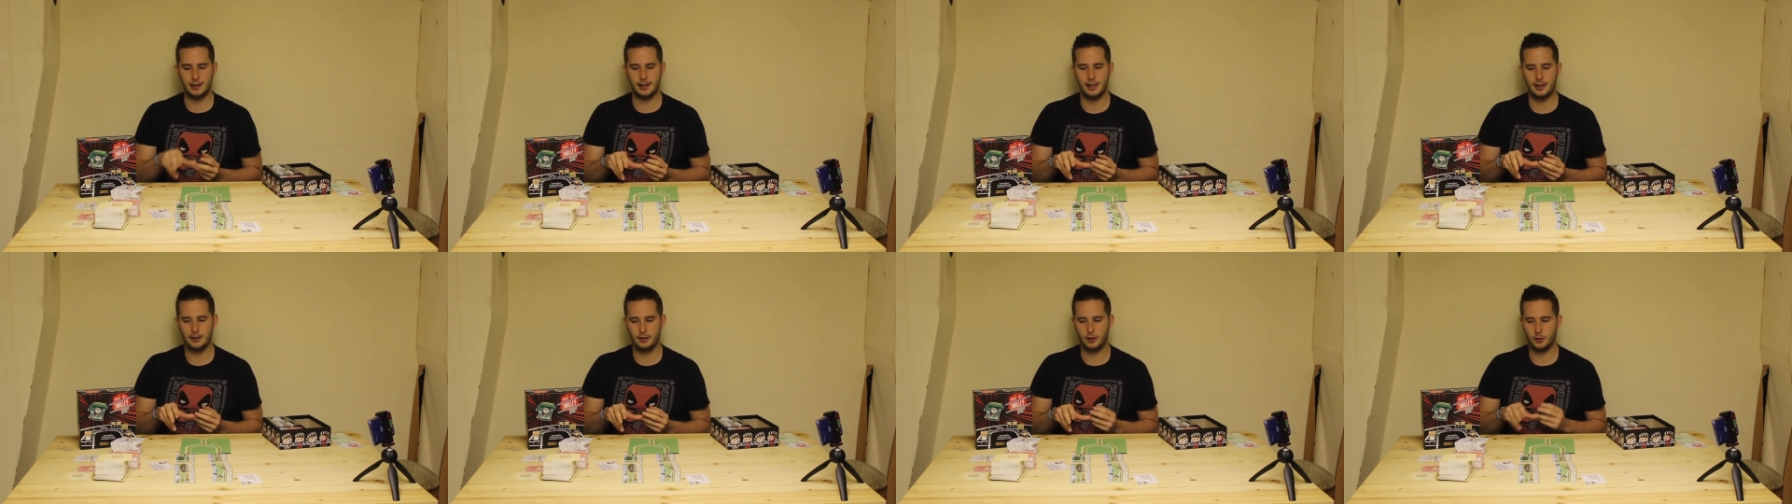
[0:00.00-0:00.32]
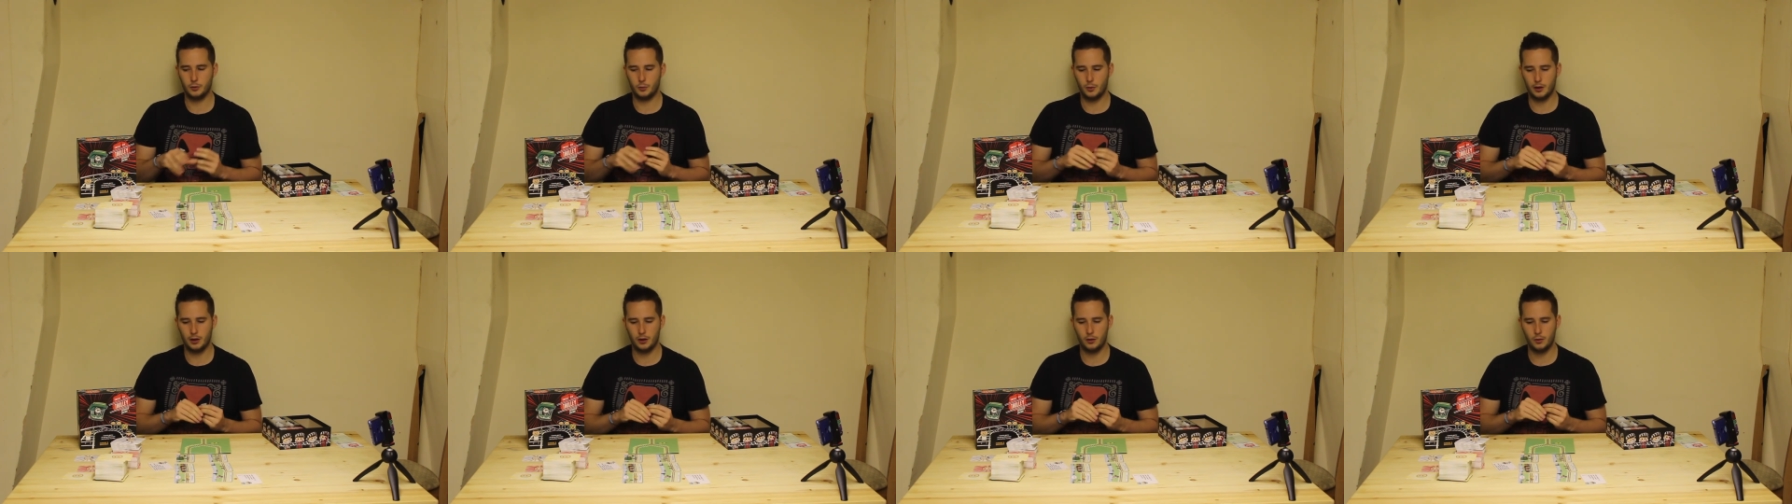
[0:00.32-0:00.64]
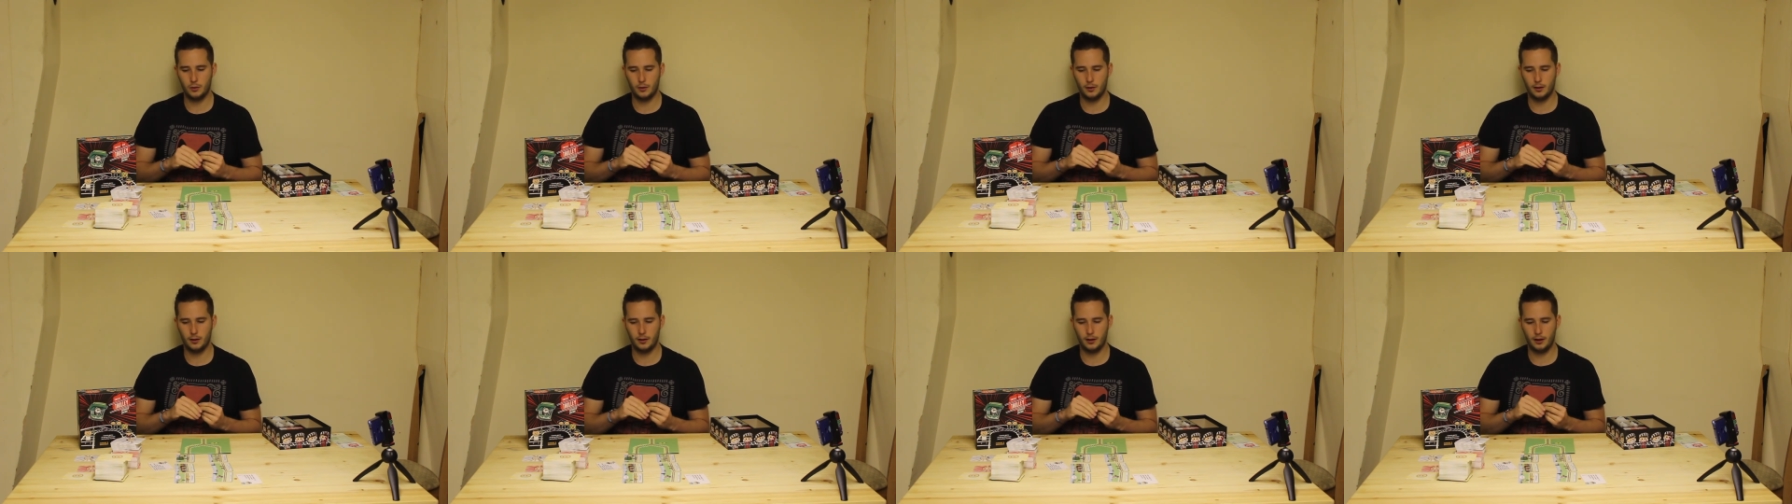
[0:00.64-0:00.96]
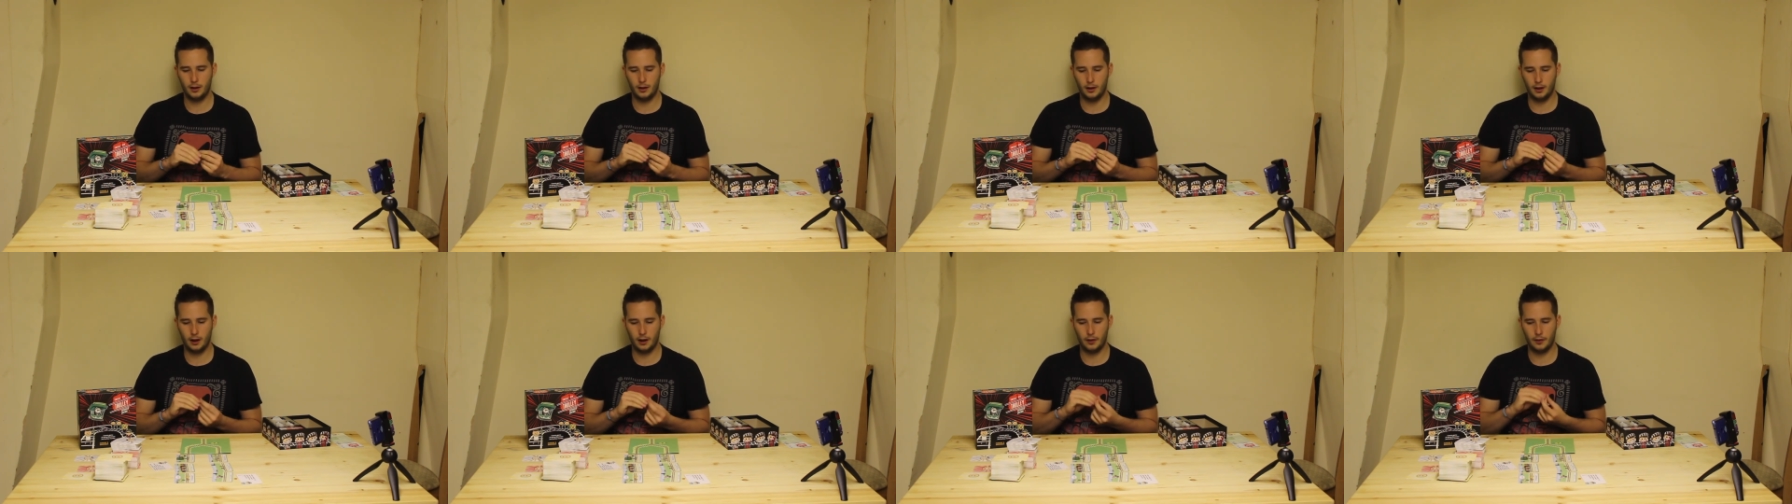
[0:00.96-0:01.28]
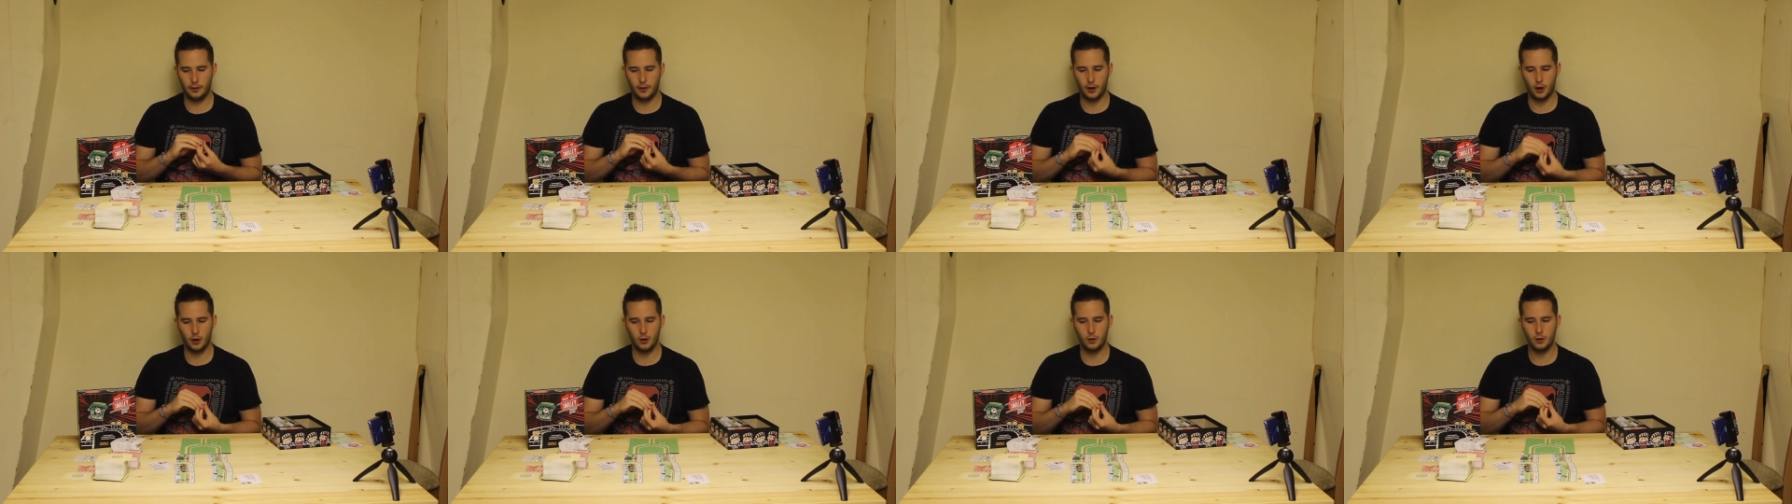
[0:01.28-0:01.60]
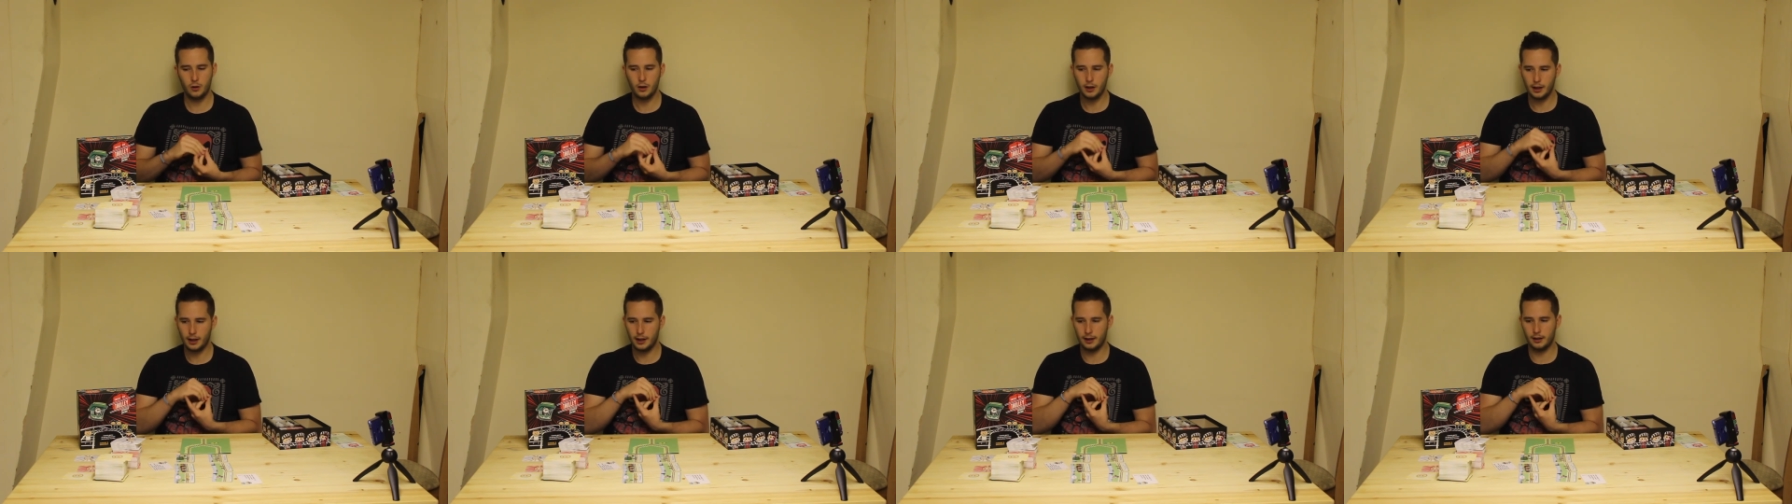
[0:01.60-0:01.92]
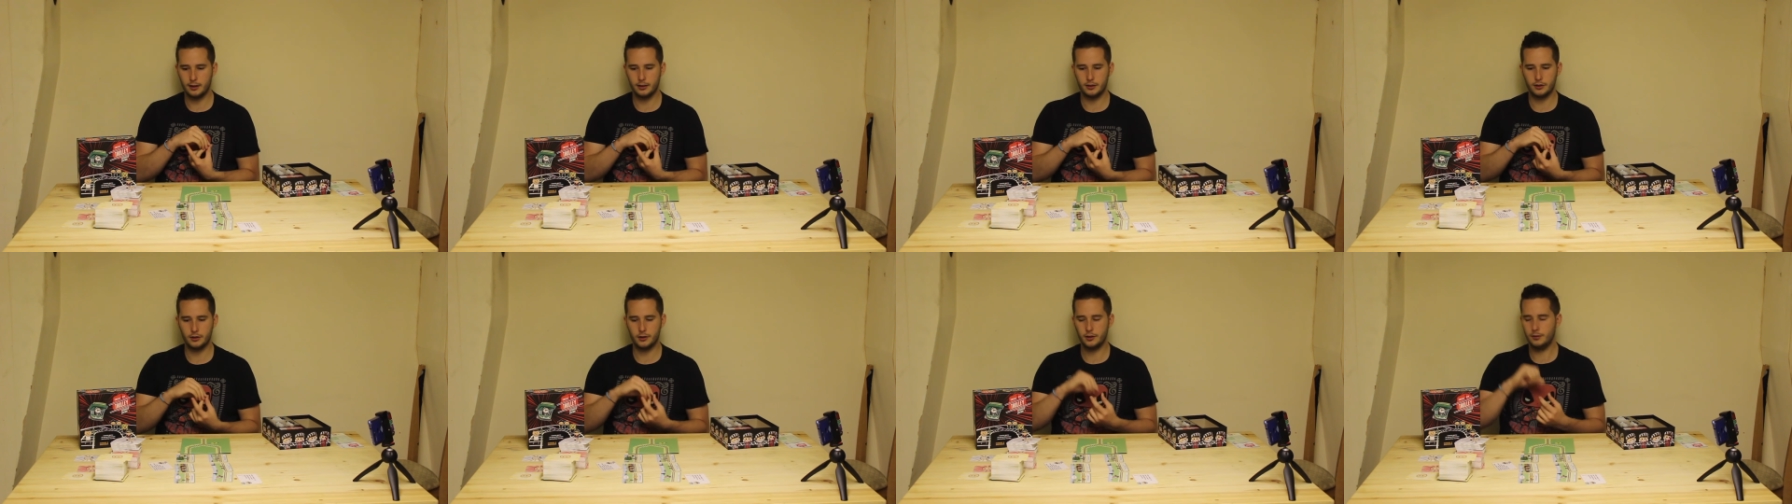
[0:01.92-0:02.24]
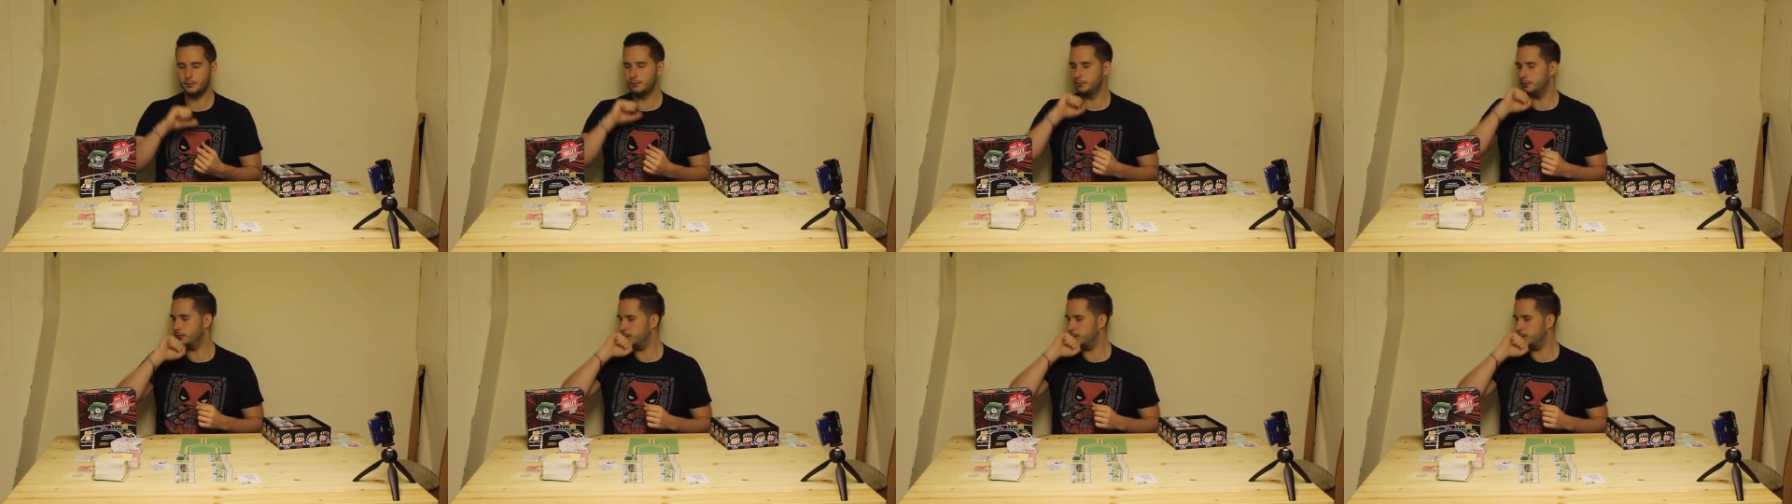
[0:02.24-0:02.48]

this as well, though, is